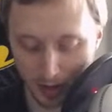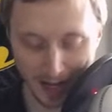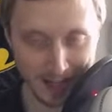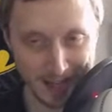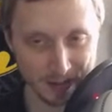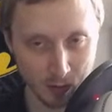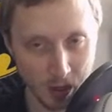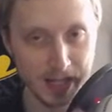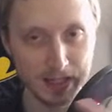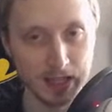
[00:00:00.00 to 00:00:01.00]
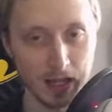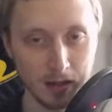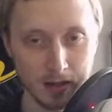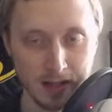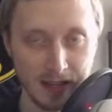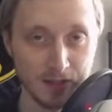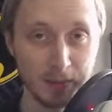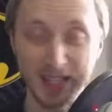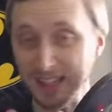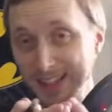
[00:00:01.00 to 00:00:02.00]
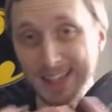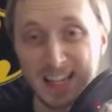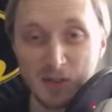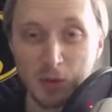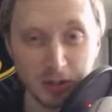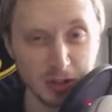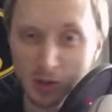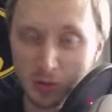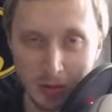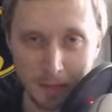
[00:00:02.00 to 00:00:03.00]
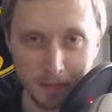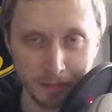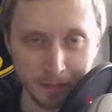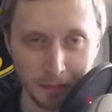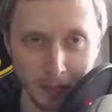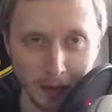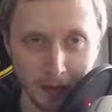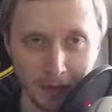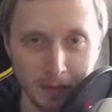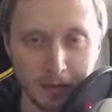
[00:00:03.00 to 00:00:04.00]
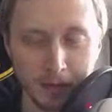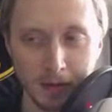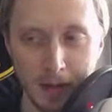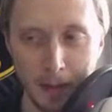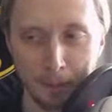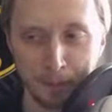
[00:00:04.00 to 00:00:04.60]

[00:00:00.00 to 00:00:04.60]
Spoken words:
I can't quite tell if something is equal to, okay?